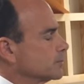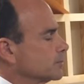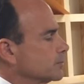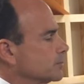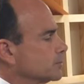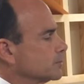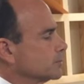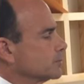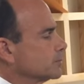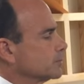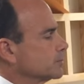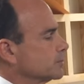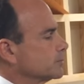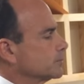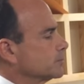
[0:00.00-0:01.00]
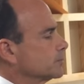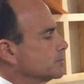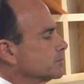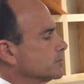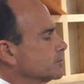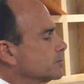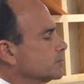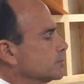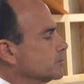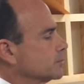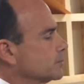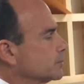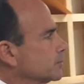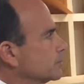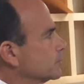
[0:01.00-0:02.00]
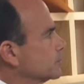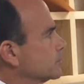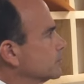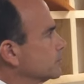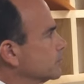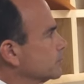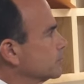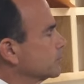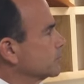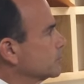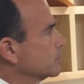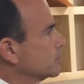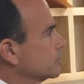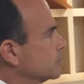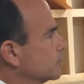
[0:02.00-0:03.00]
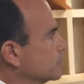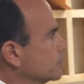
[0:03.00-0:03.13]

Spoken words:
The person shown says nothing.